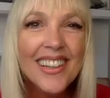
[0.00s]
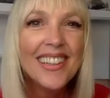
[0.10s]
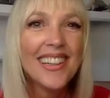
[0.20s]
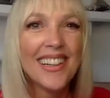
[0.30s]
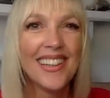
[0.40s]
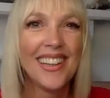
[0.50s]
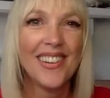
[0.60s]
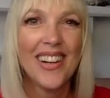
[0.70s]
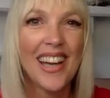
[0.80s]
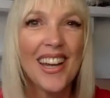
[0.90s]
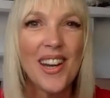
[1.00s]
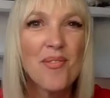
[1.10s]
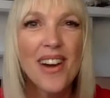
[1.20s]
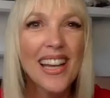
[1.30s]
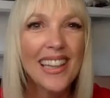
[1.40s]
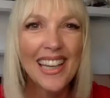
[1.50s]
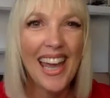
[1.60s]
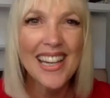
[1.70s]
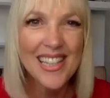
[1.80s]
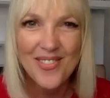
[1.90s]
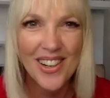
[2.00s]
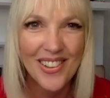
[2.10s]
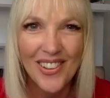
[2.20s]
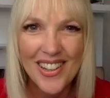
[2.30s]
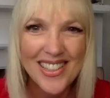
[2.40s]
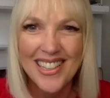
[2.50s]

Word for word: You, know, we're going to bring the kingdom across